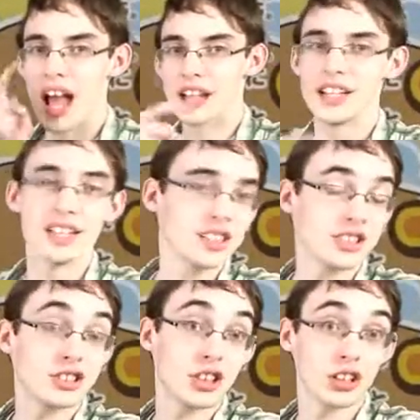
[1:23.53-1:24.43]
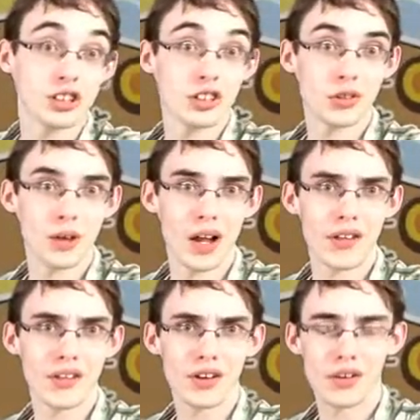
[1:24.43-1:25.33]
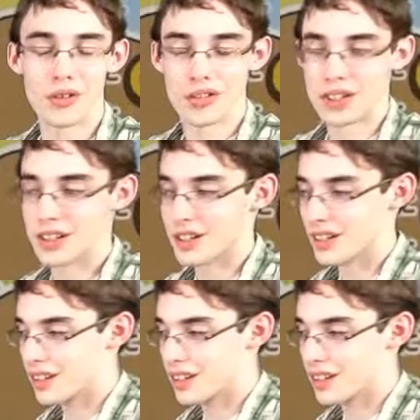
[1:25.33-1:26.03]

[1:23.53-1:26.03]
And it's oh, yeah. around the corner.